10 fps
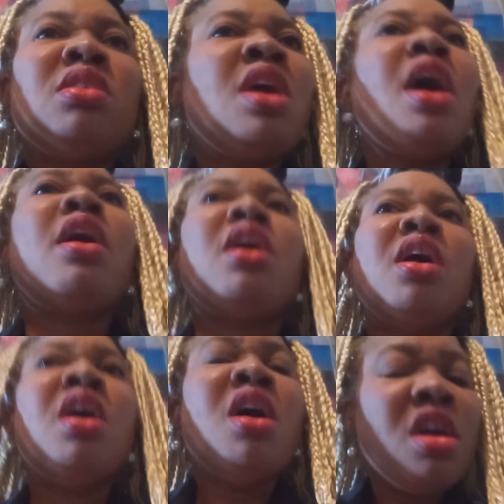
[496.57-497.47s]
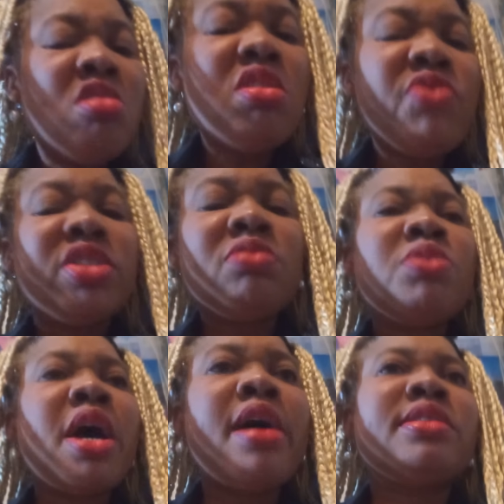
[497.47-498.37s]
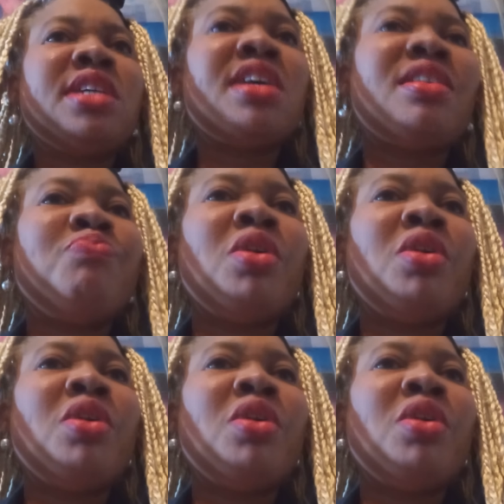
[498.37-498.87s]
Yeah, you give it to me, I'll take it.